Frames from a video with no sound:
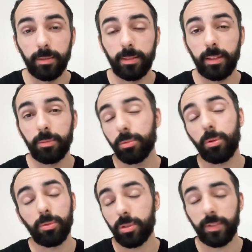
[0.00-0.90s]
the
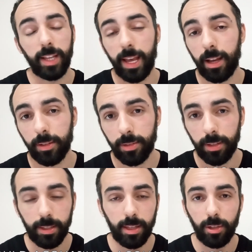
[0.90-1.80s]
rules of the house. So
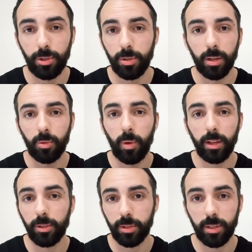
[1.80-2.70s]
let's say you should acquaint
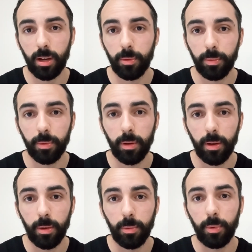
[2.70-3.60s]
yourself
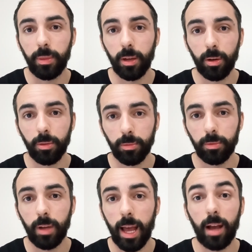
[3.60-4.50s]
with the
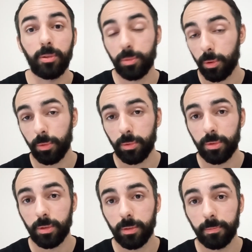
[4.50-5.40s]
house
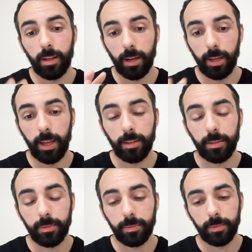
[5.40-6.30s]
rules. Again,
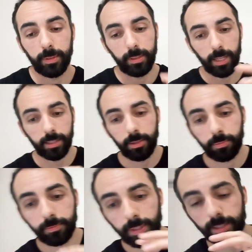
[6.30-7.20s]
that's the
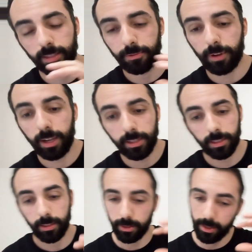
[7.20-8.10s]
phrase,
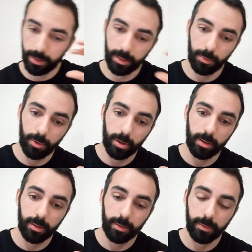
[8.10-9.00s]
that's the word.
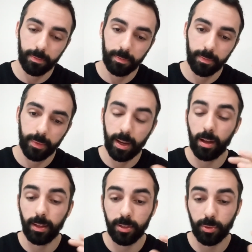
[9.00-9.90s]

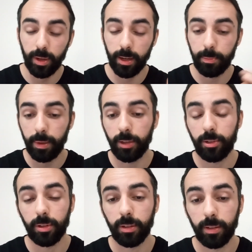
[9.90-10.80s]
Now let's create a
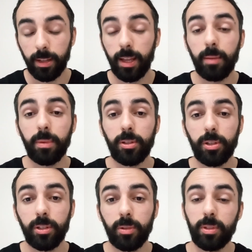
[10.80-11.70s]
picture, an
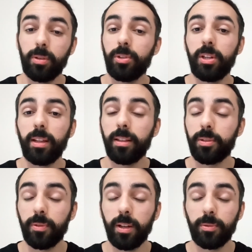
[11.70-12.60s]
image to associate this
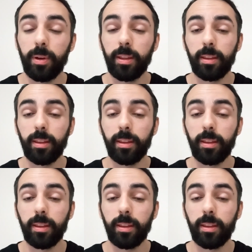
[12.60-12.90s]
phrase with.